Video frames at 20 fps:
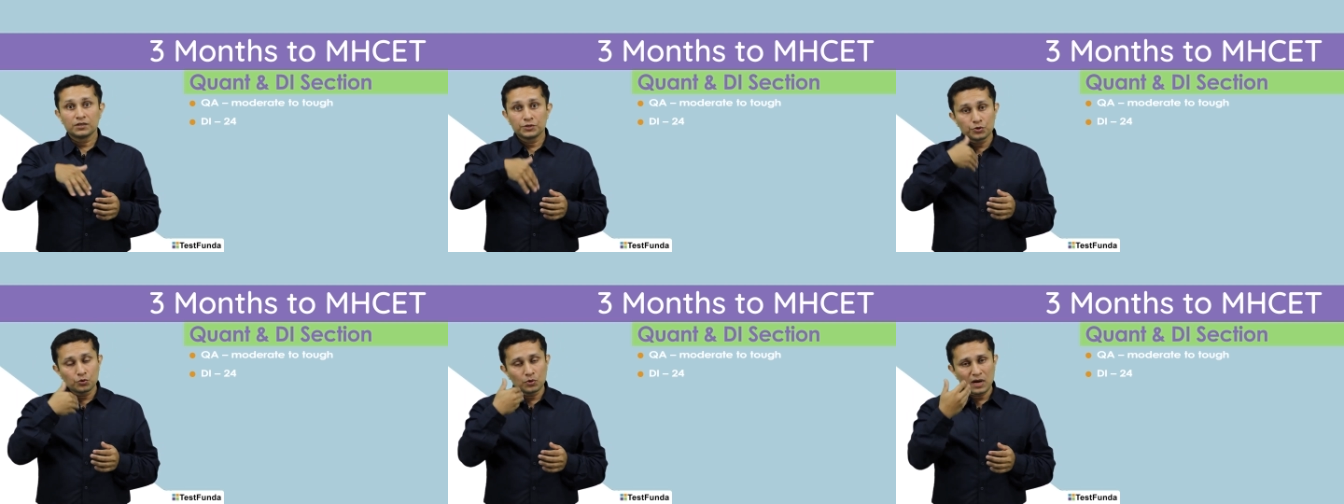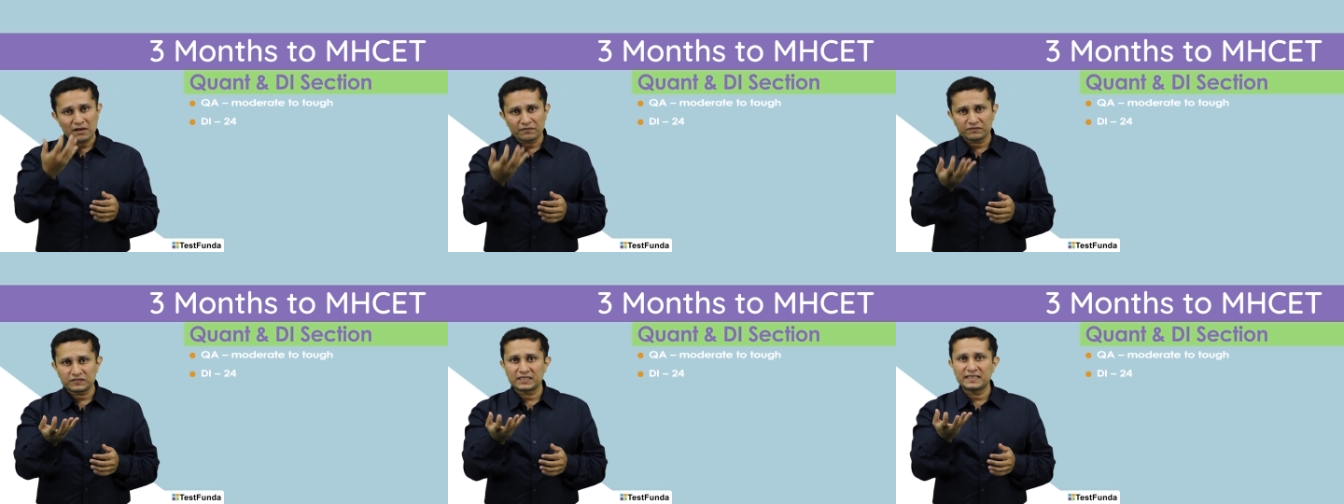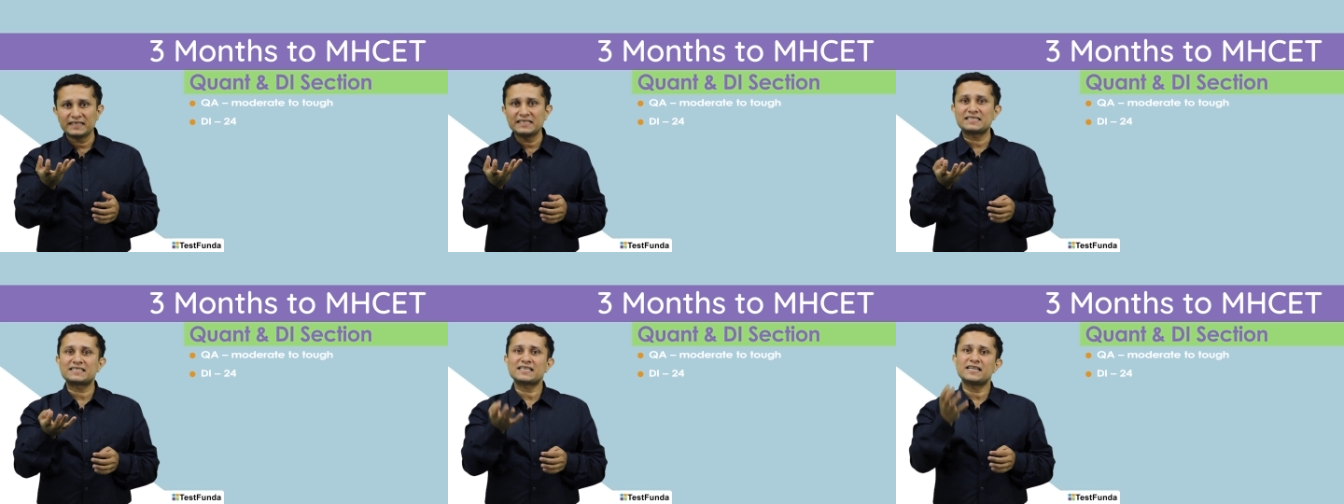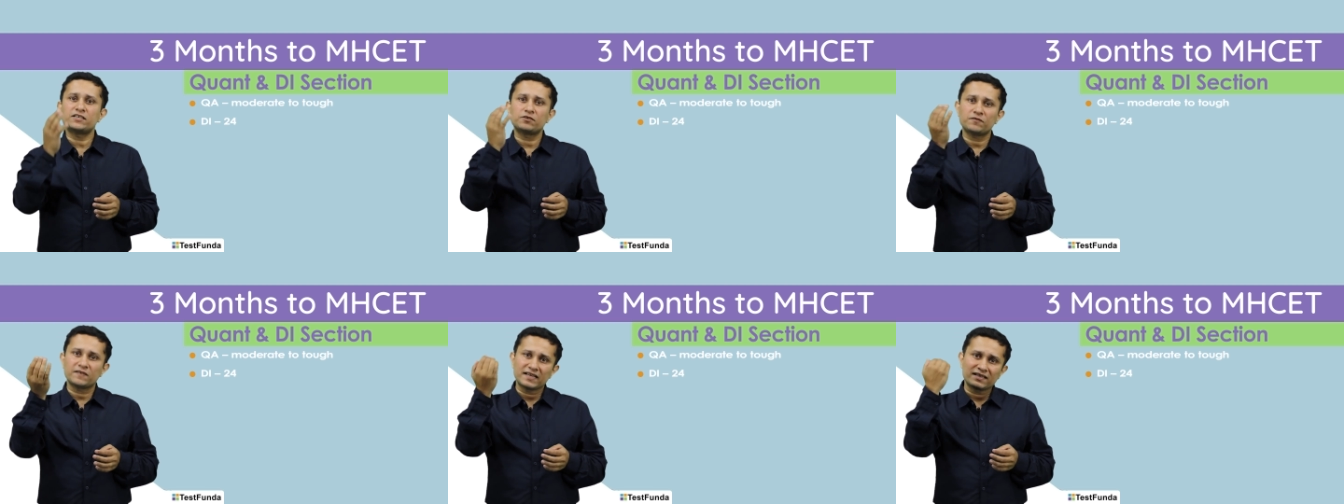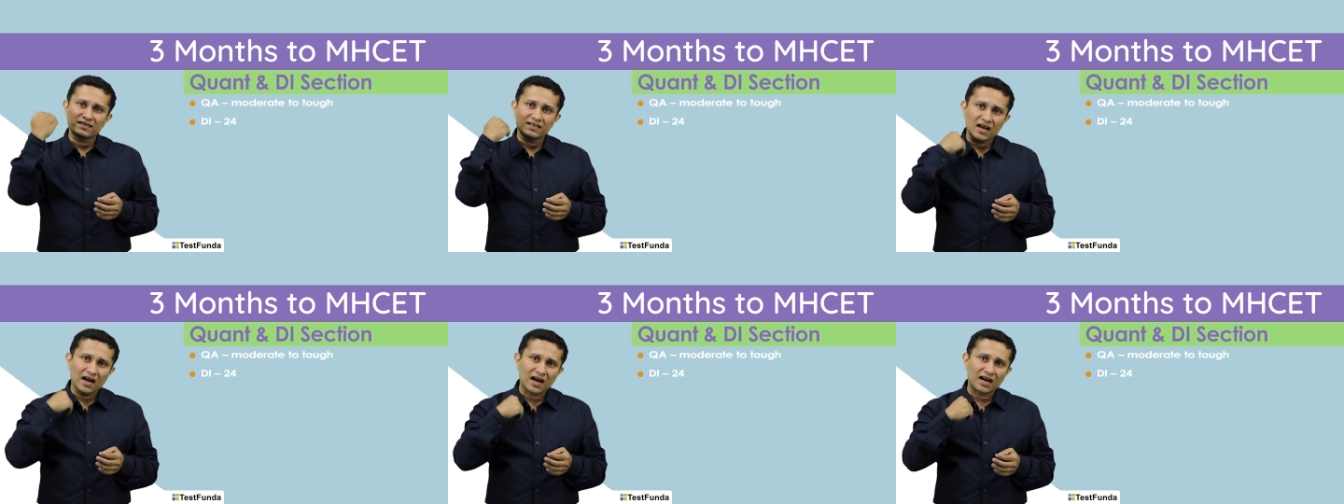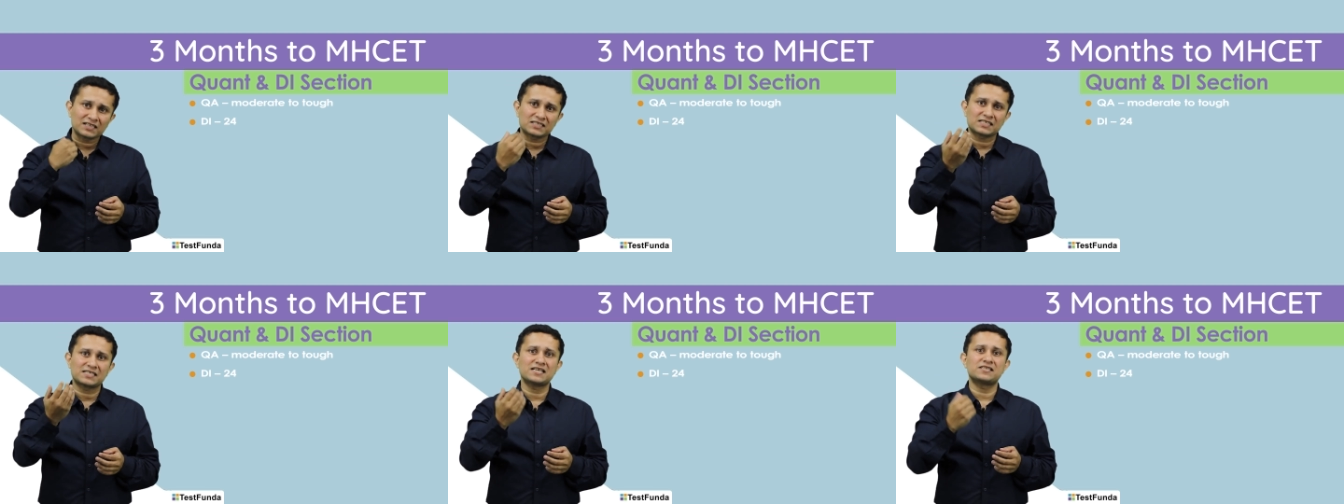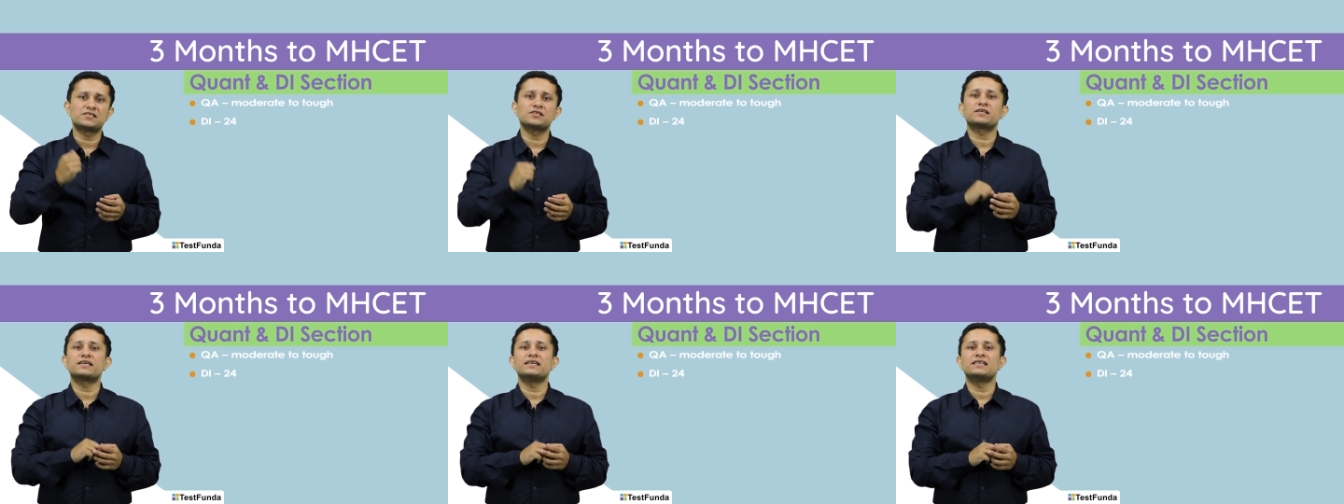You have 3 set when asked
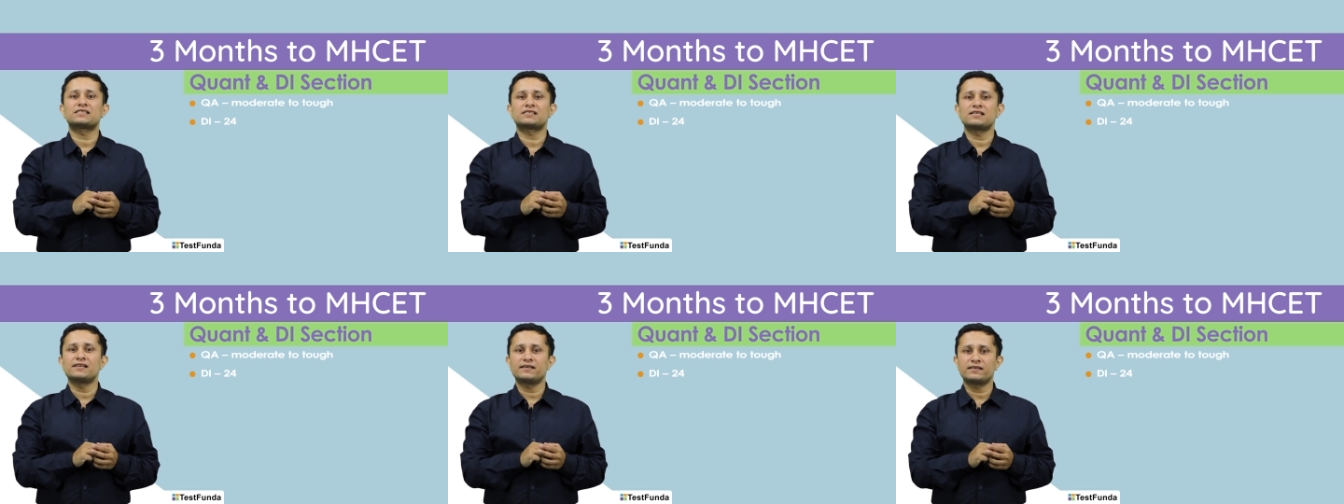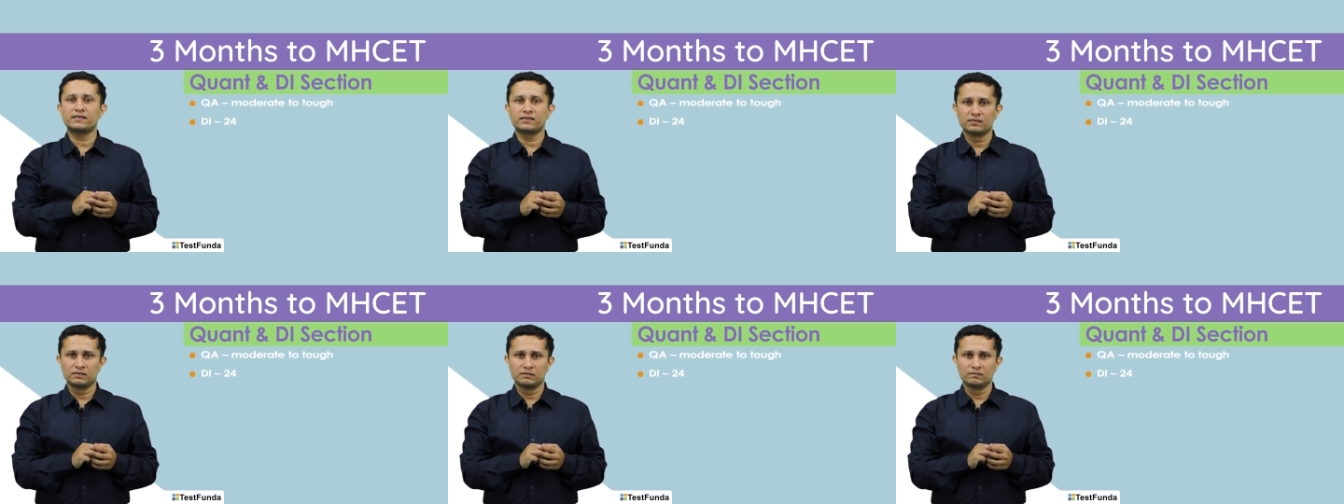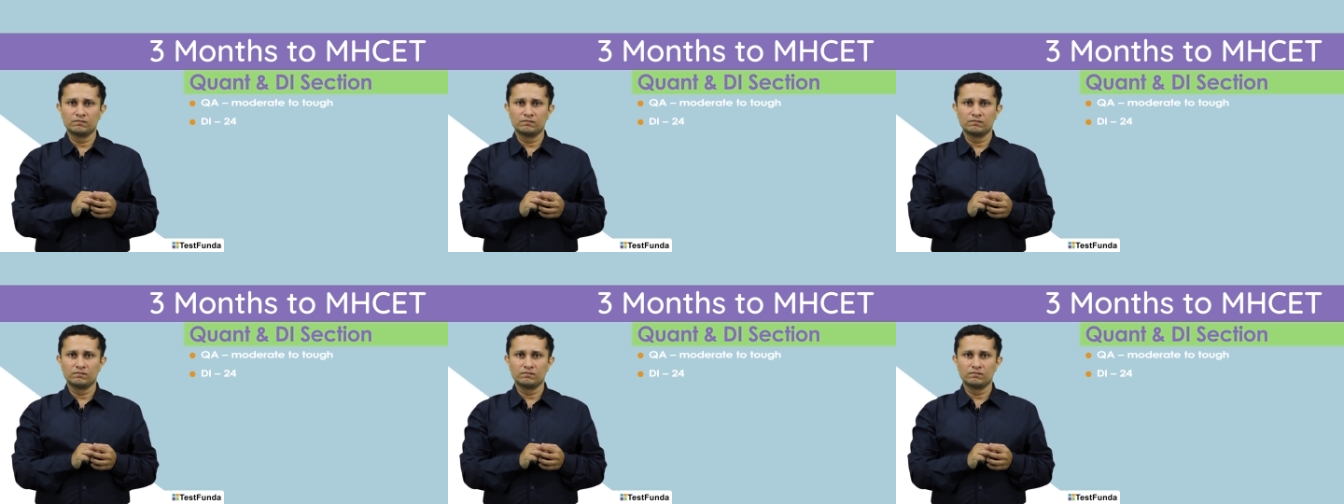as a caselet.